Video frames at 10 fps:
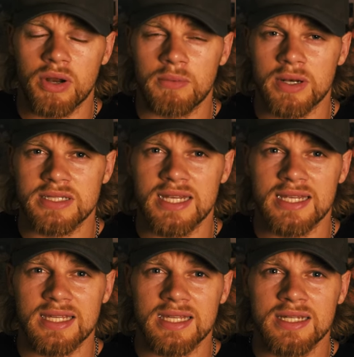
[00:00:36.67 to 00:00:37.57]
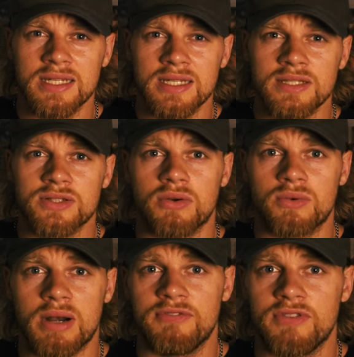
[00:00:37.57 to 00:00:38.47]
I want to take. So
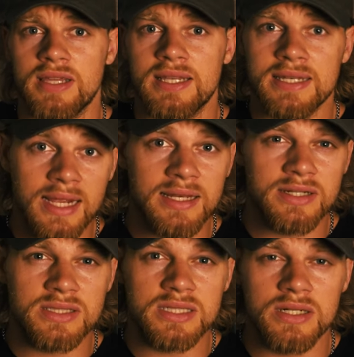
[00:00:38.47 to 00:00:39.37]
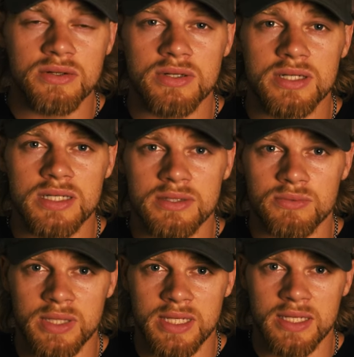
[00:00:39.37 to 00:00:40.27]
roughly 9 years ago,
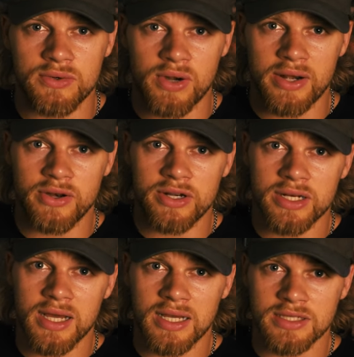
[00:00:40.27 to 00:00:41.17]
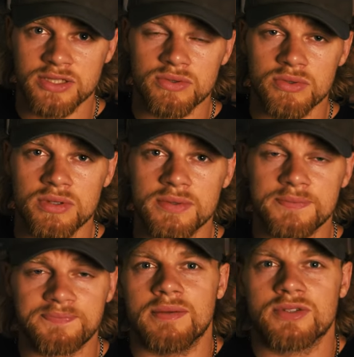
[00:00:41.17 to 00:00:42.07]
we graduated high school.
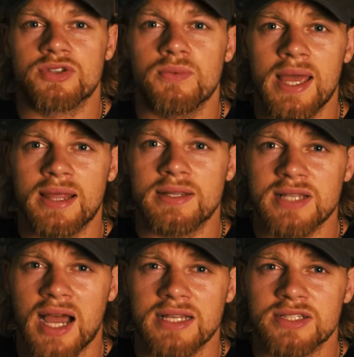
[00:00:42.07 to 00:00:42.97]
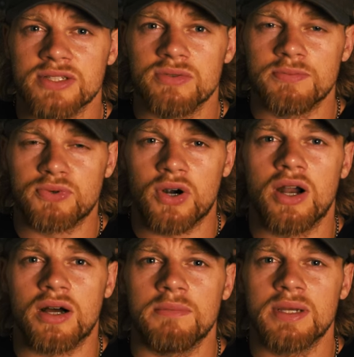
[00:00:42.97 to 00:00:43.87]
So we had this high school
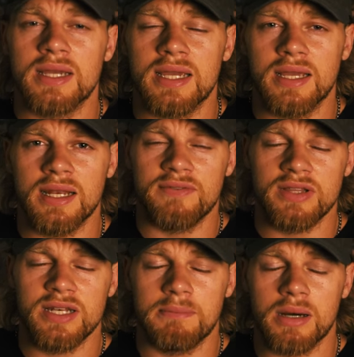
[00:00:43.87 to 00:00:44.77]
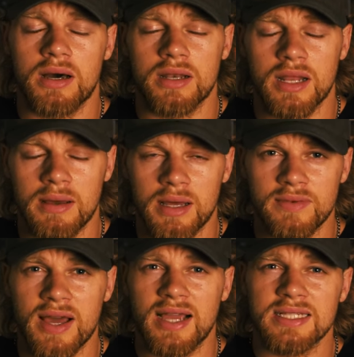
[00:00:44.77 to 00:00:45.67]
prom and Evelina bought
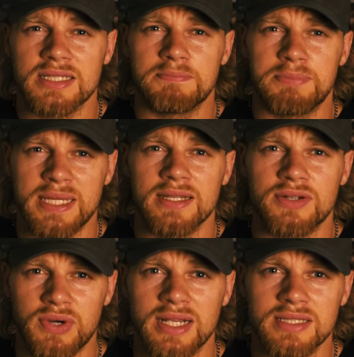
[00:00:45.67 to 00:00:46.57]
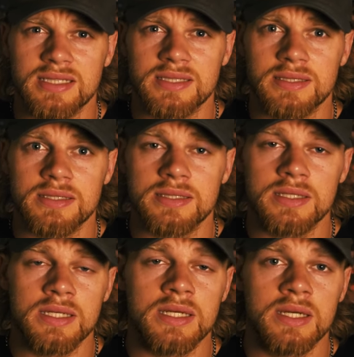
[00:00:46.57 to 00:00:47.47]
a nice pink dress,
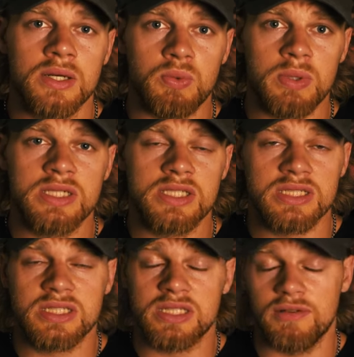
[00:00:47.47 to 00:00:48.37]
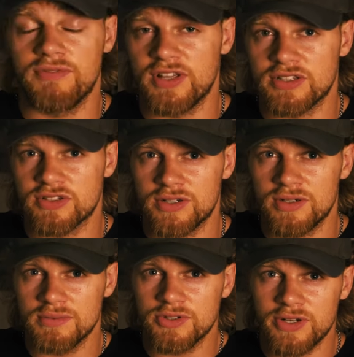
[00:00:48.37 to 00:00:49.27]
which still fits
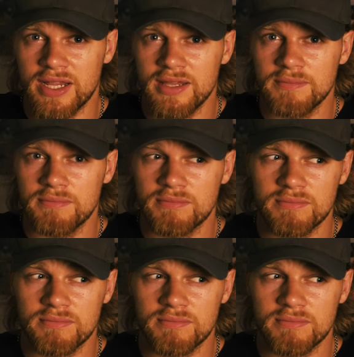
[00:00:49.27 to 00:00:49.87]
her today.